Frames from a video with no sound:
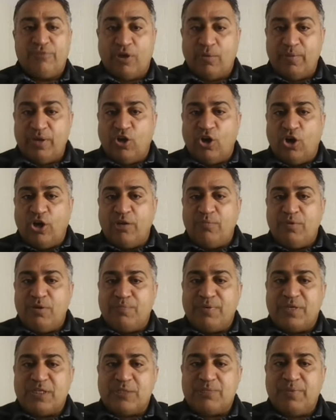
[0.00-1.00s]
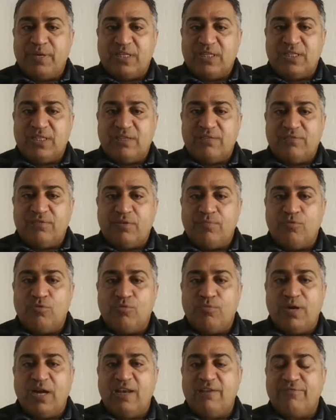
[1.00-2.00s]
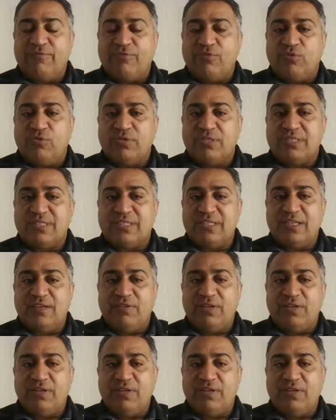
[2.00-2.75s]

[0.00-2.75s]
from economy perspective, mobile phones,